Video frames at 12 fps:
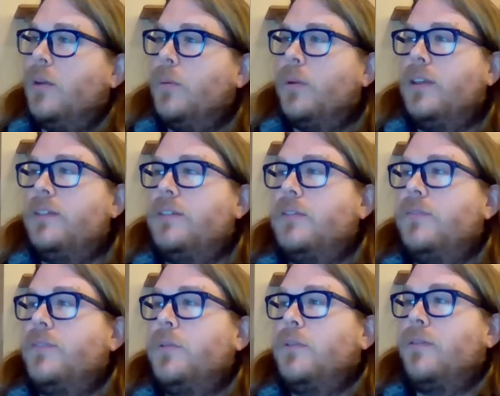What is your
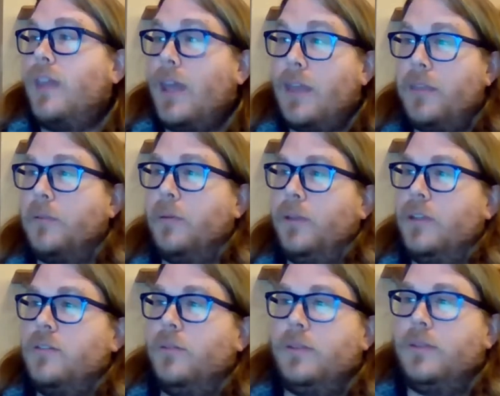view of the ethical
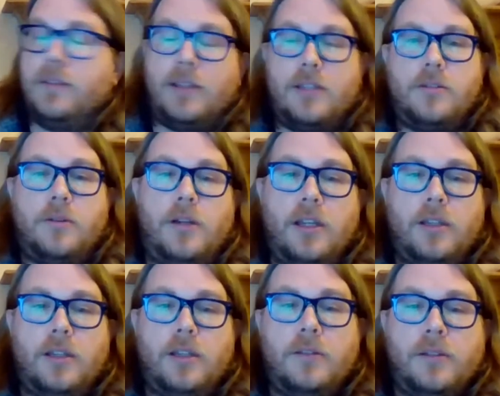issues in such
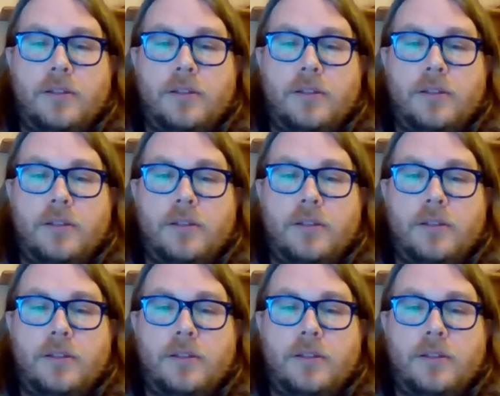screening?